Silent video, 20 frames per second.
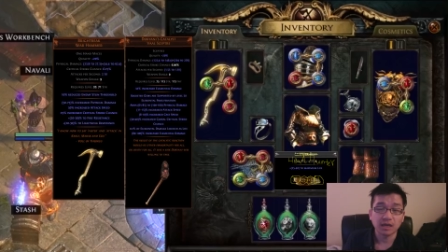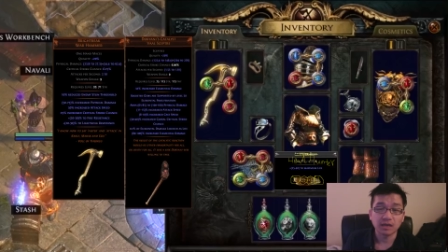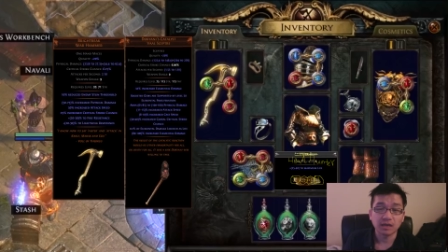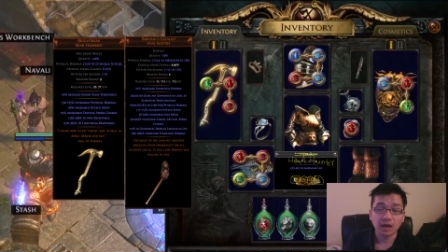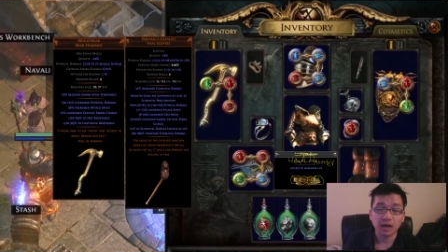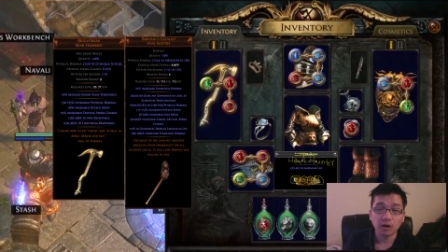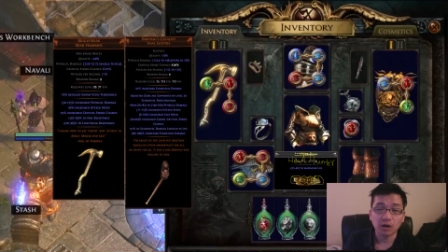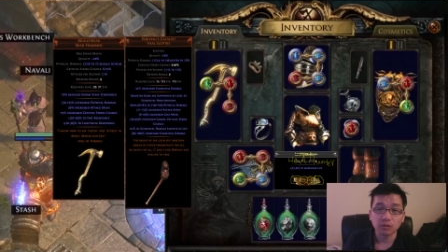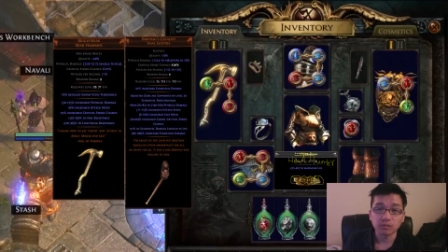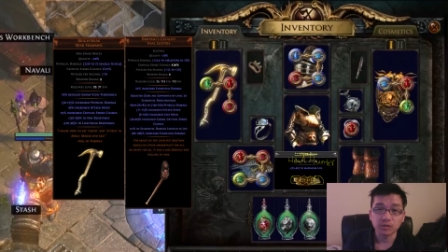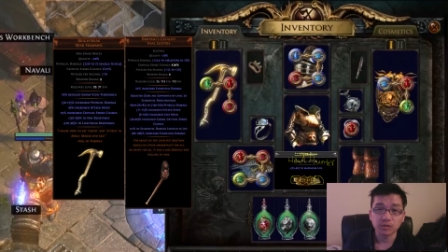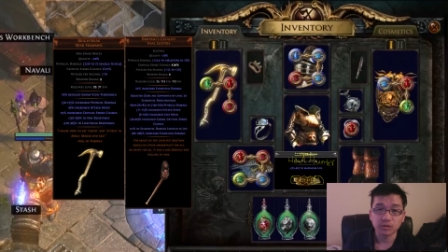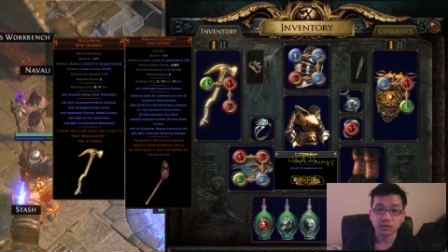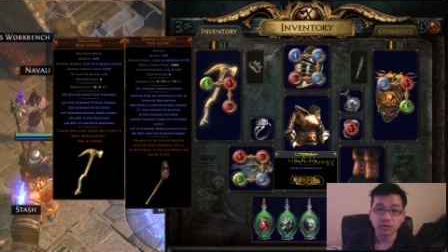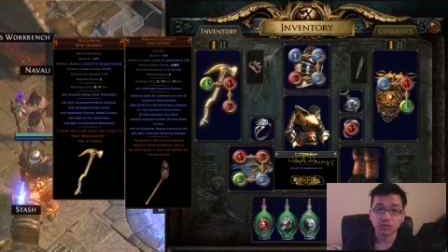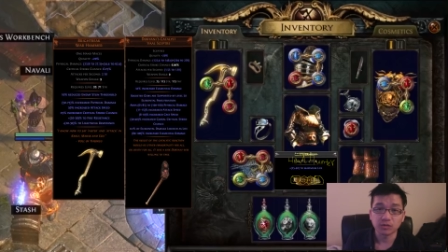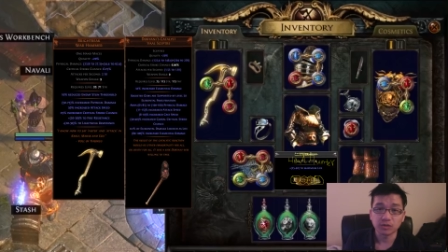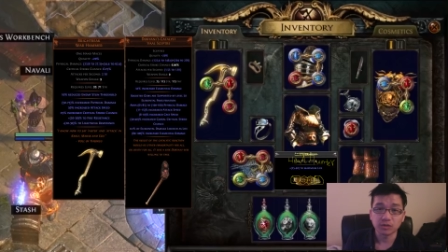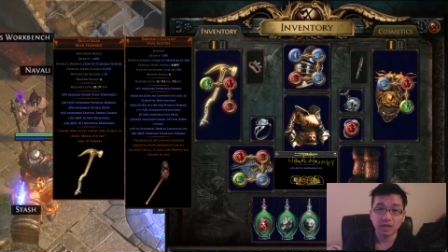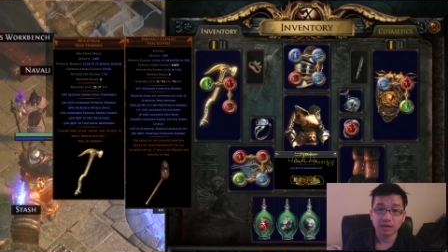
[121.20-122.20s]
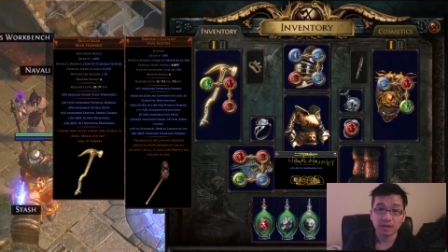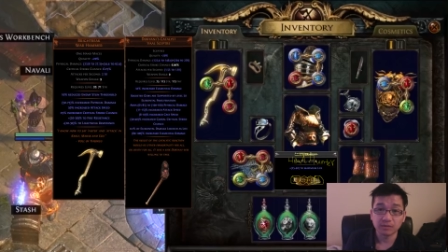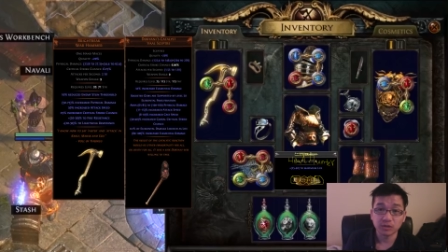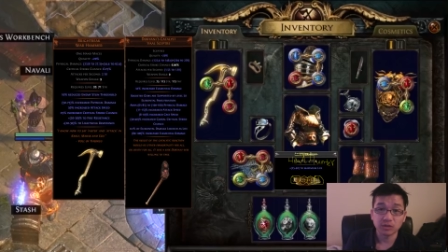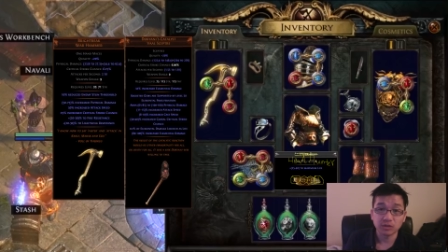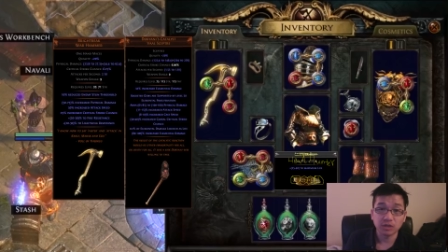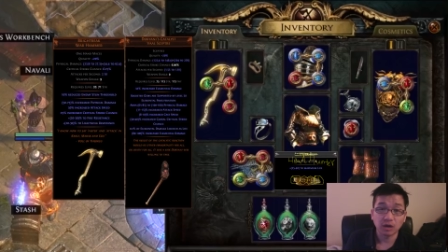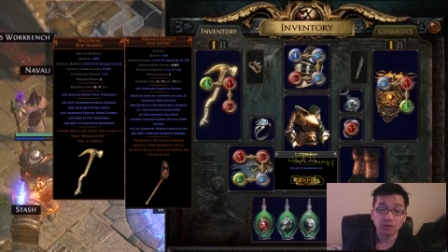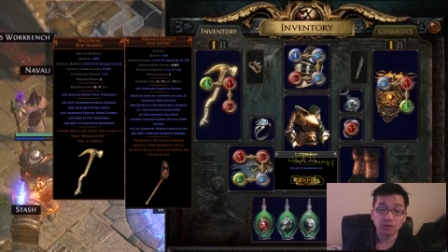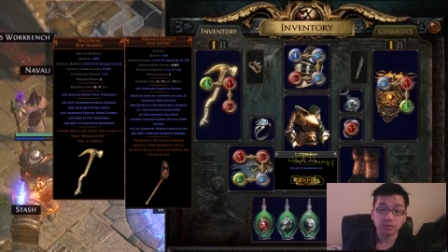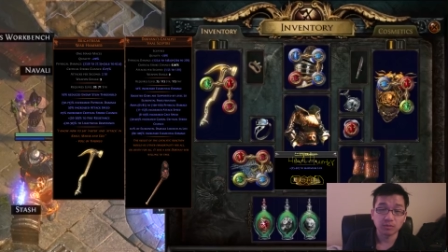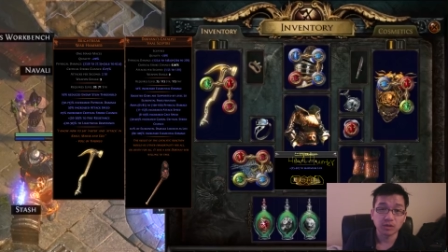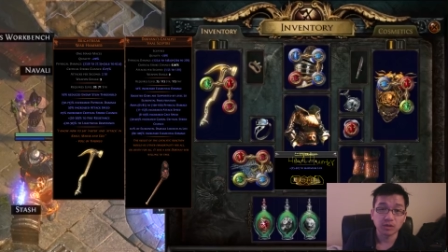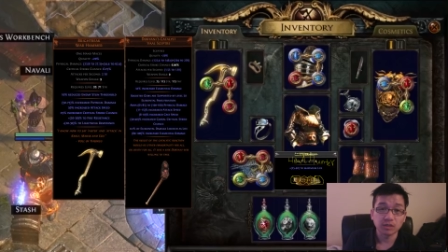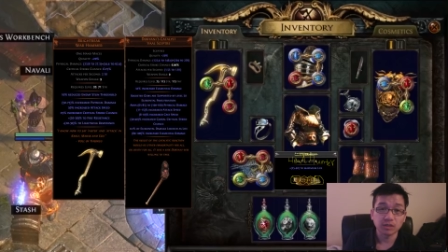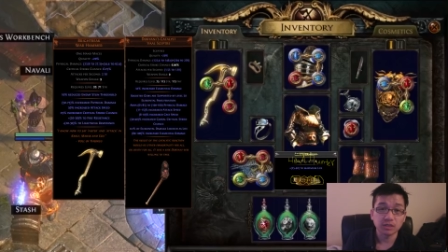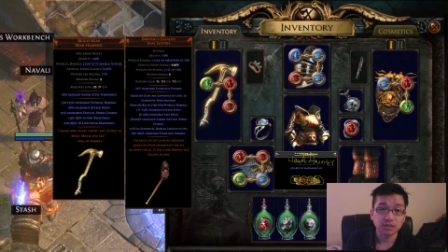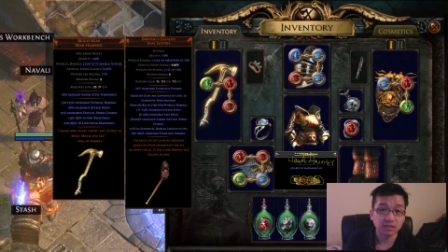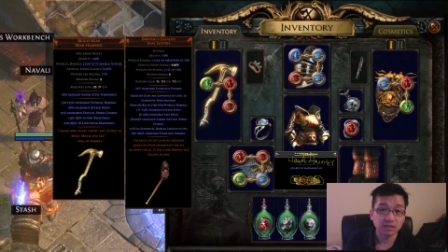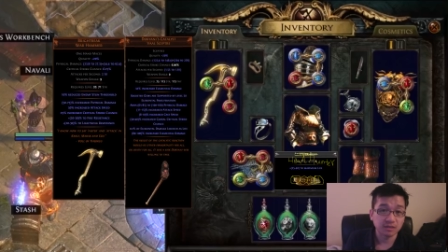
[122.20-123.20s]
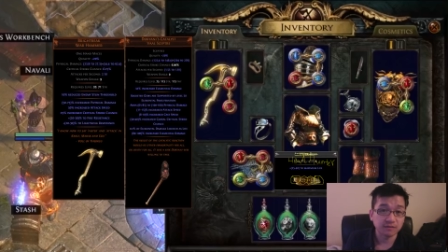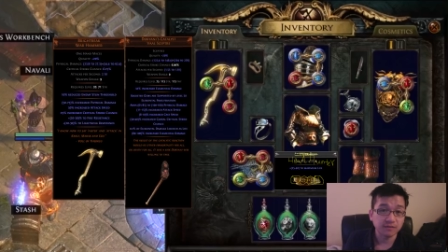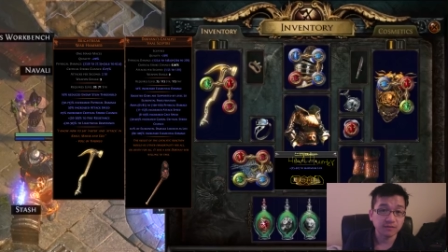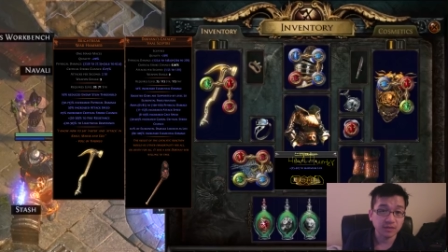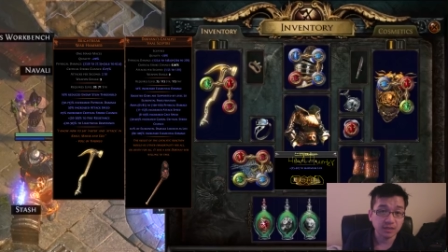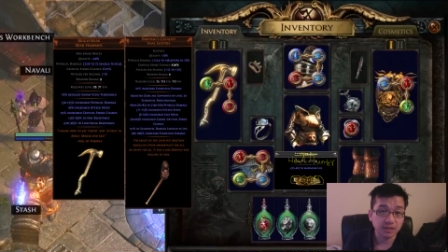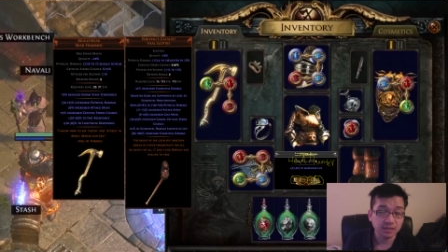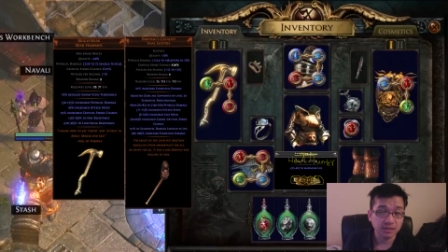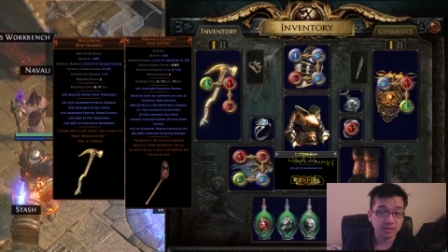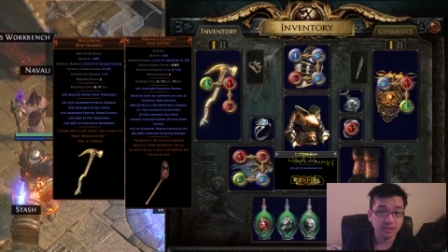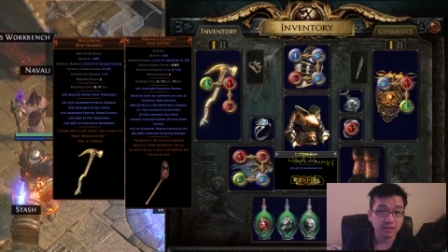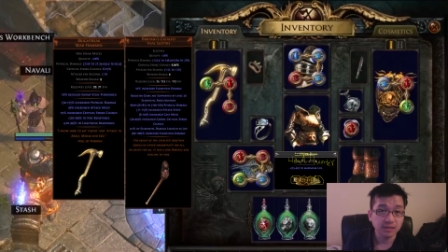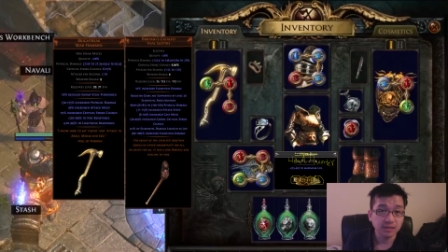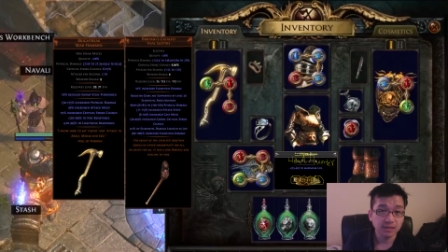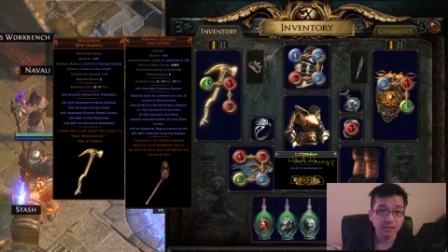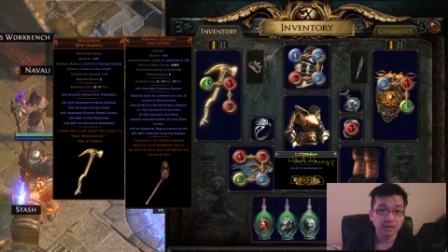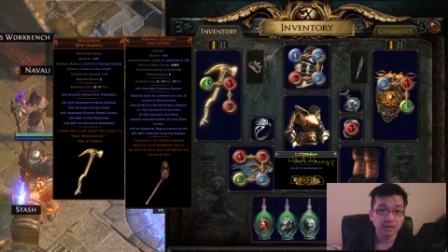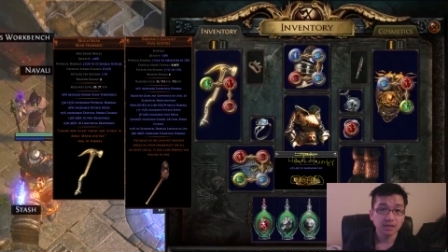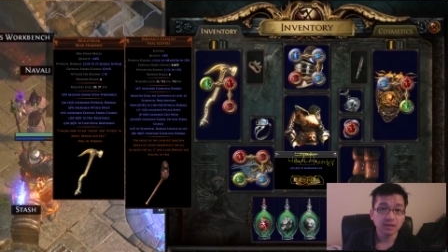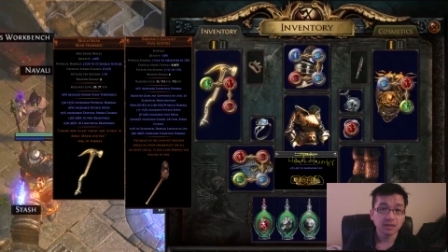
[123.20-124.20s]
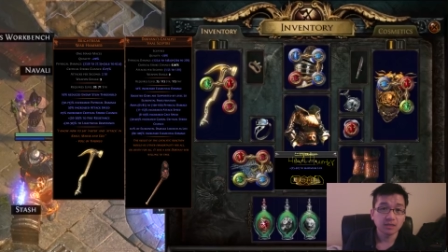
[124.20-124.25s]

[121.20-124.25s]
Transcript: that helps your damage output significantly.